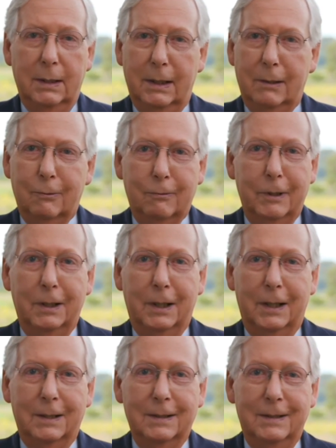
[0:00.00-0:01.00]
and
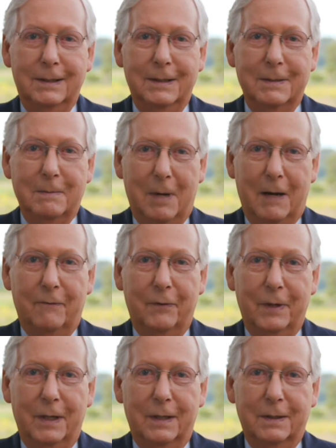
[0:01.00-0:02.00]
reelect my
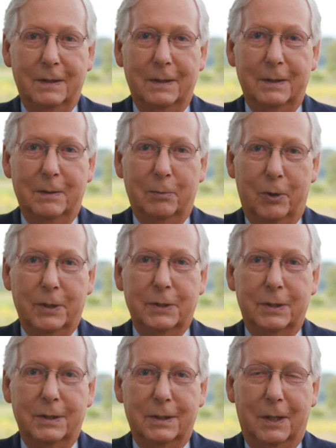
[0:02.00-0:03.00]
friend,
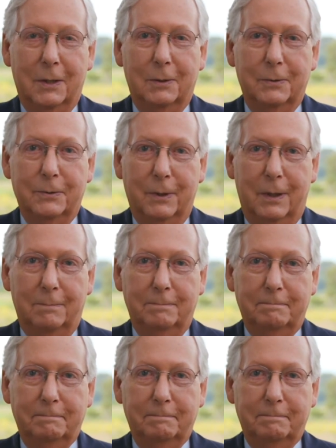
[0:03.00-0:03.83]
President Donald Trump.